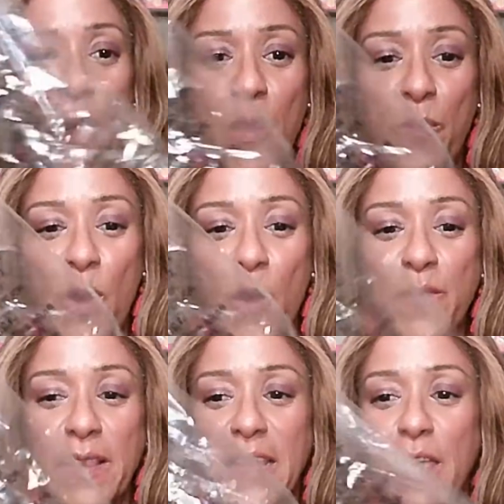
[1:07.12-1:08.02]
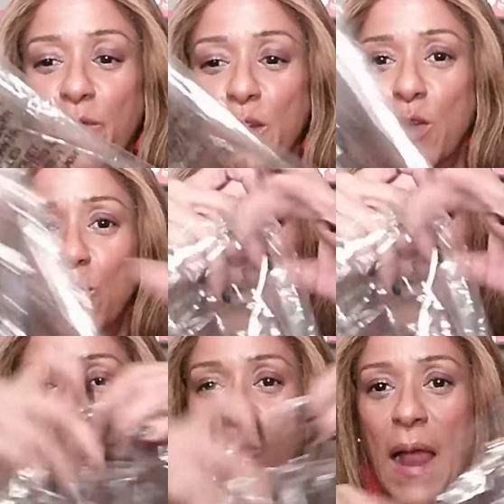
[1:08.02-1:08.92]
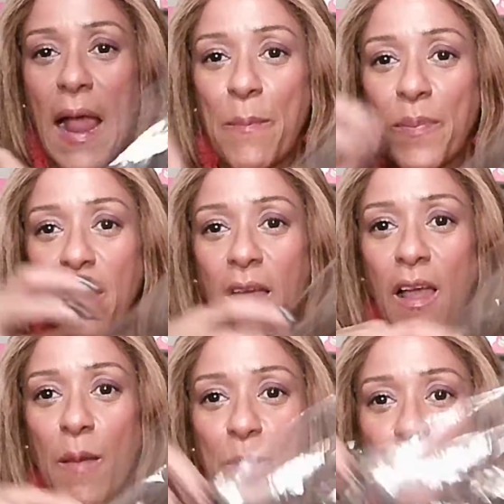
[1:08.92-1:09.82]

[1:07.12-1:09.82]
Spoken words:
the perfect thing for you to wrap up